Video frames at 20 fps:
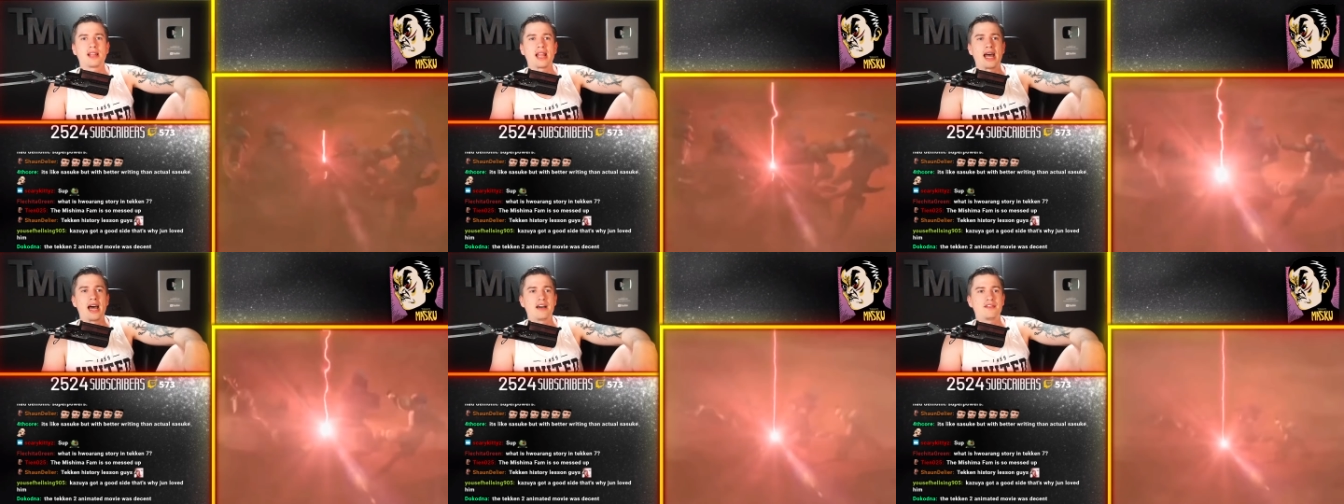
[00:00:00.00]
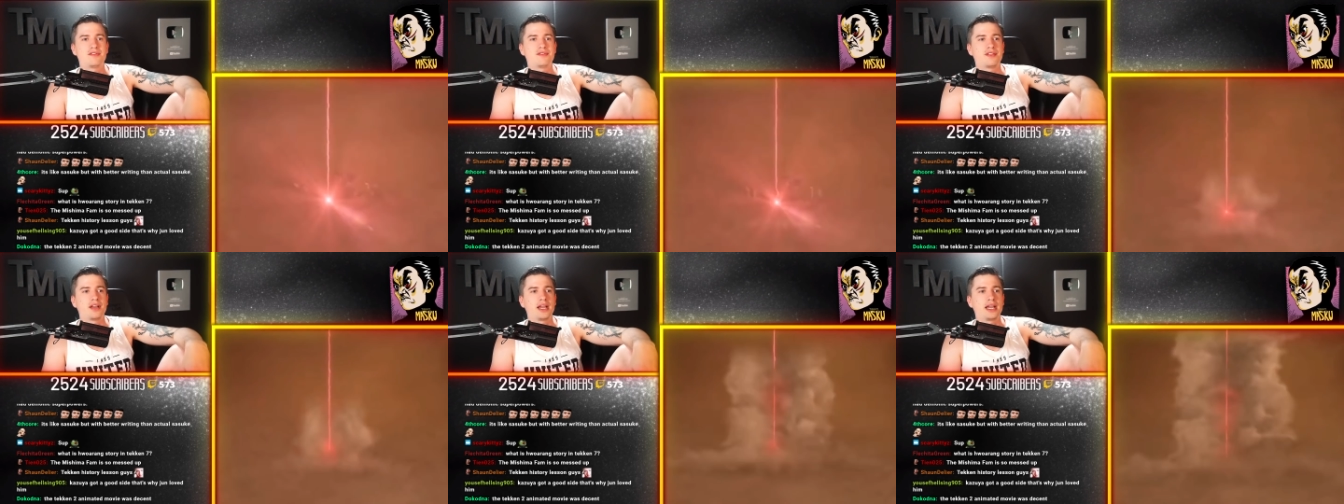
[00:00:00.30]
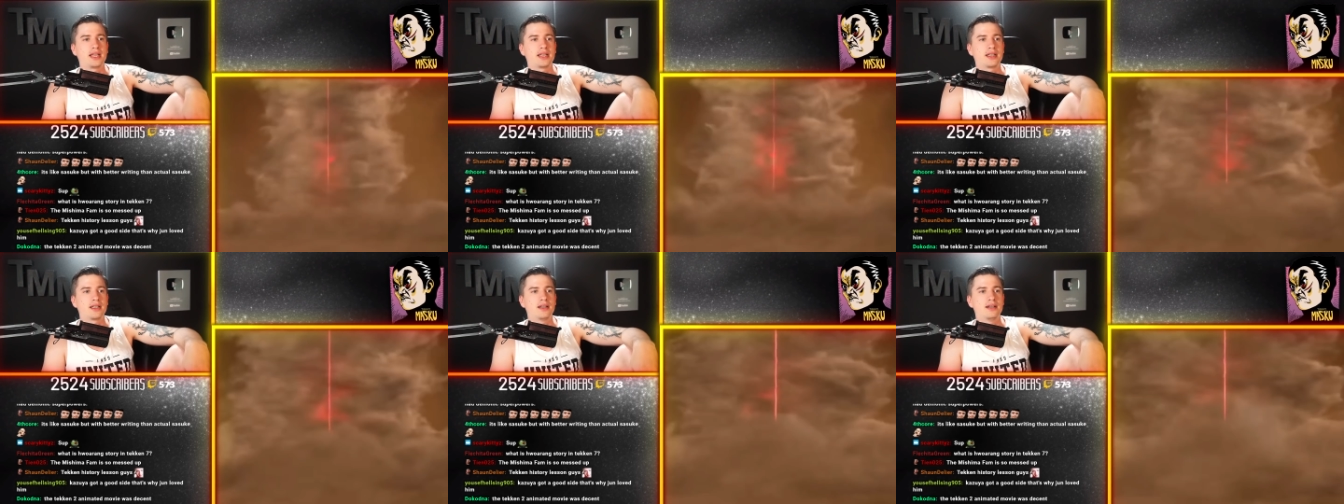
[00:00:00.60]

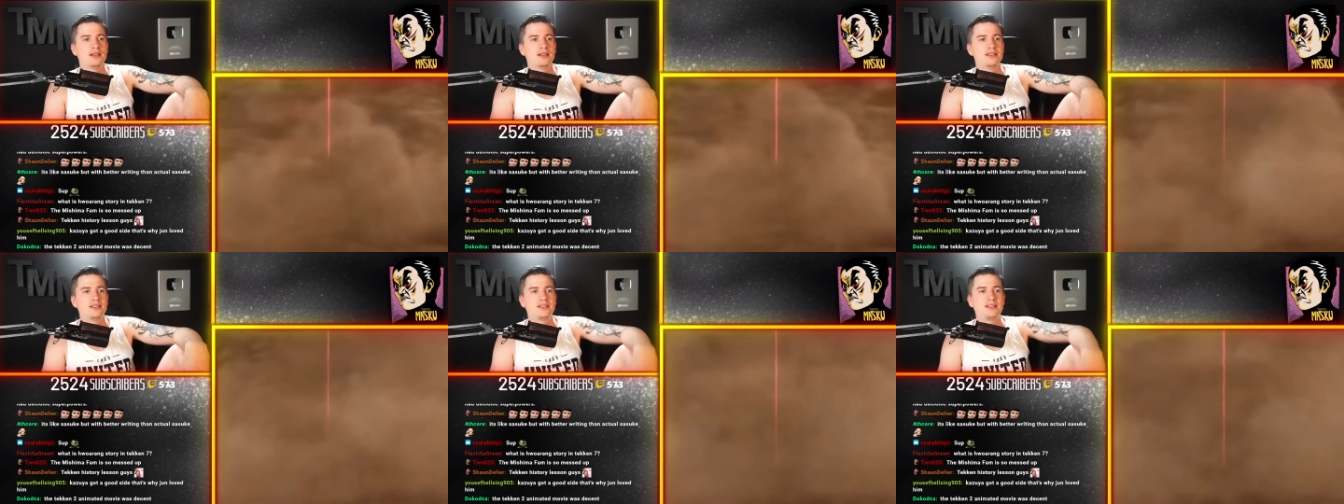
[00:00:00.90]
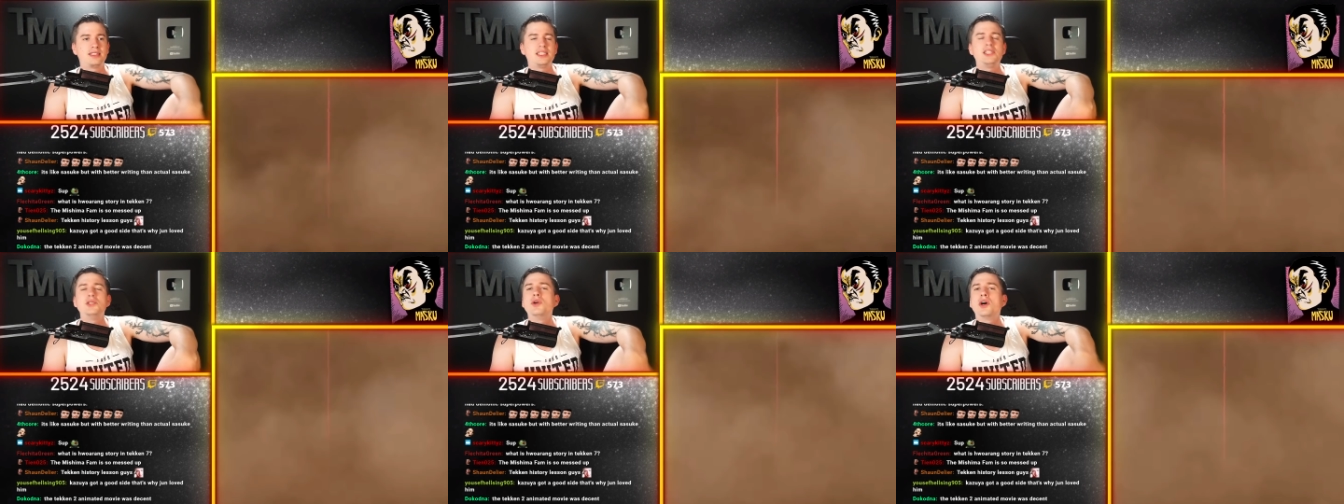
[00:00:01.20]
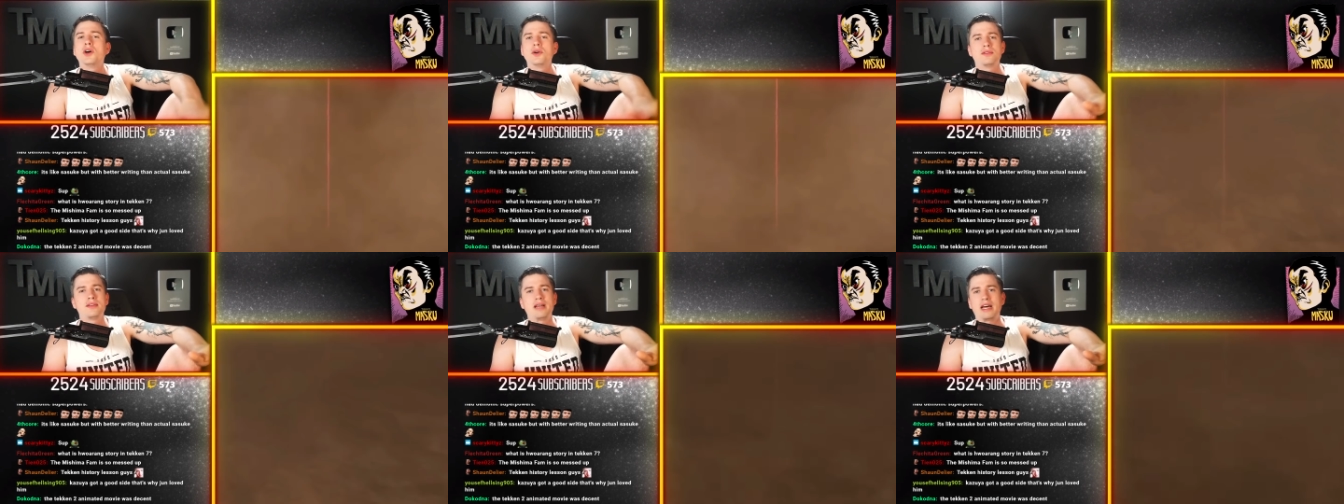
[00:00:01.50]
laughing,
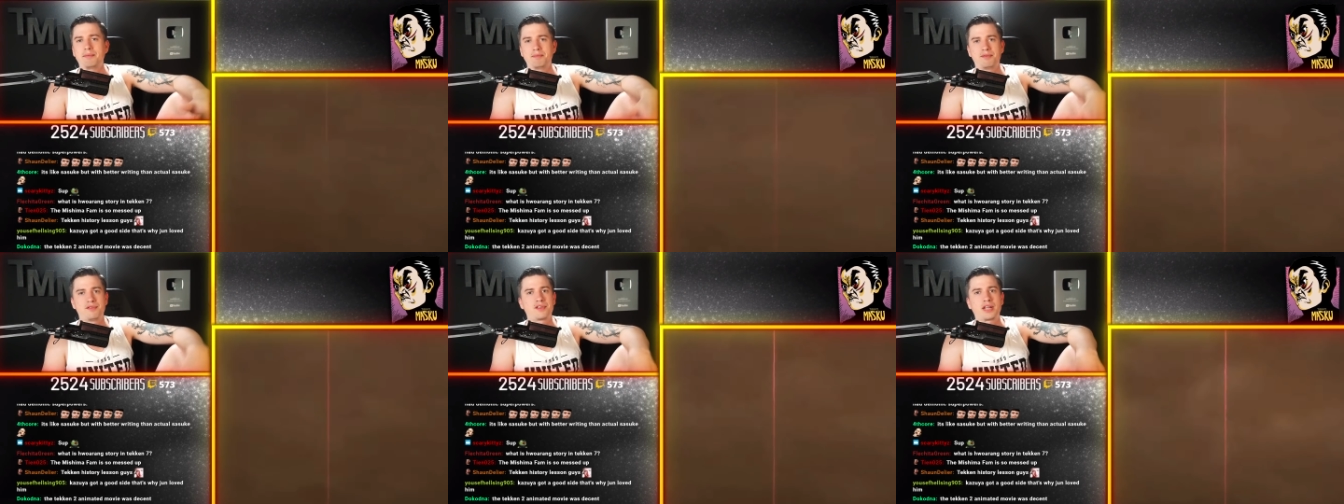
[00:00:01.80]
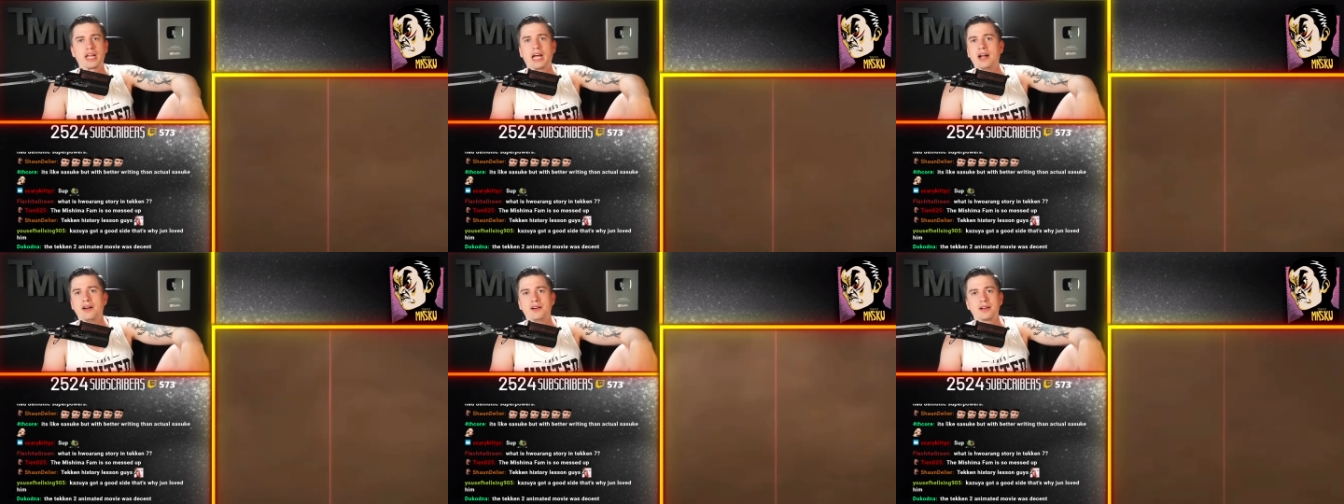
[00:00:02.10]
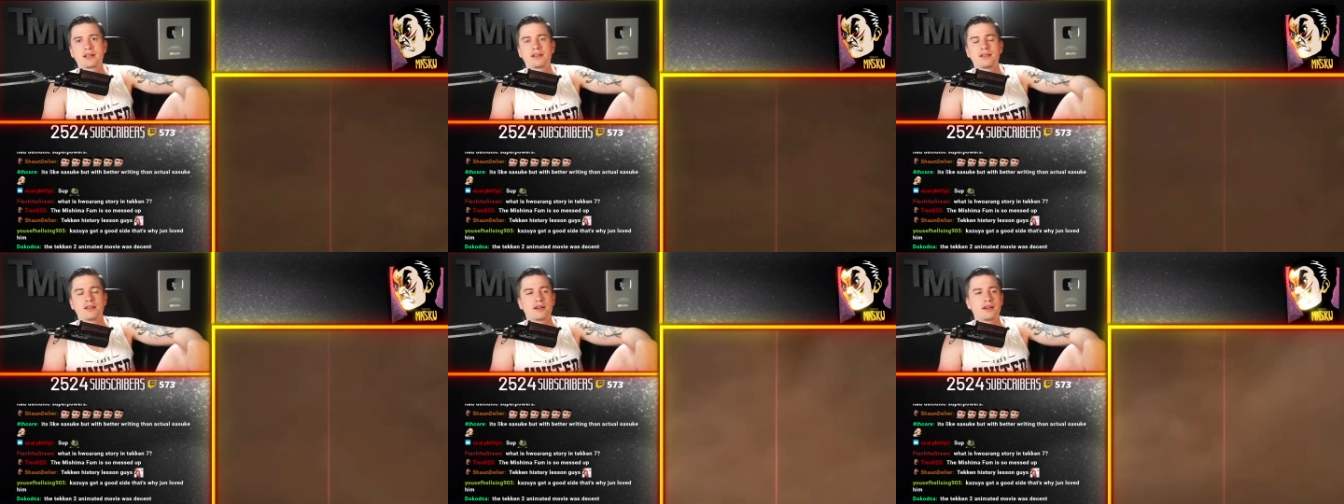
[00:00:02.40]
zero depth
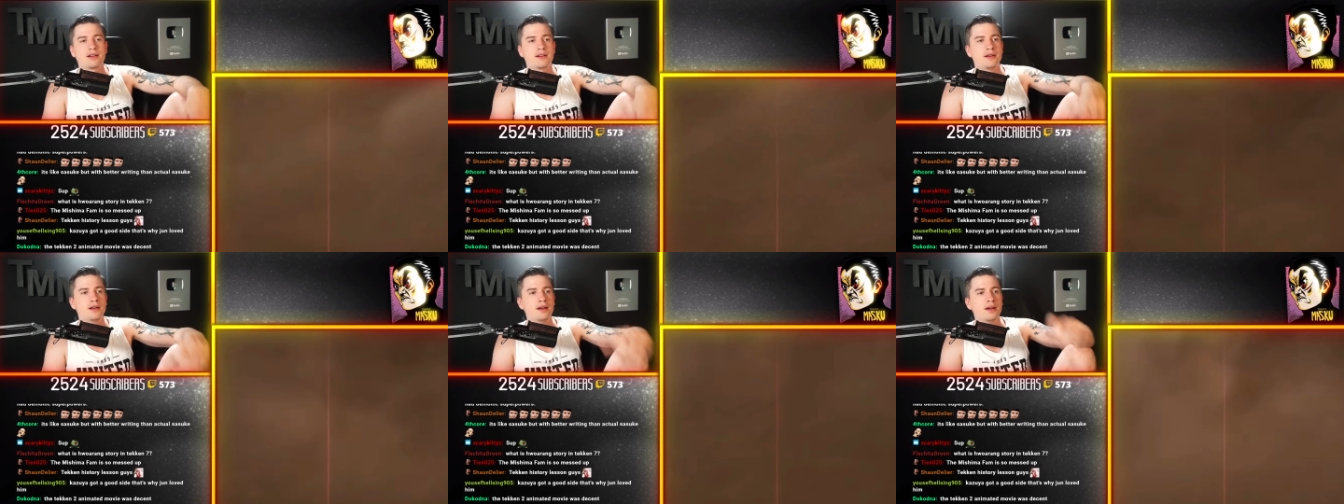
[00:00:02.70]
character.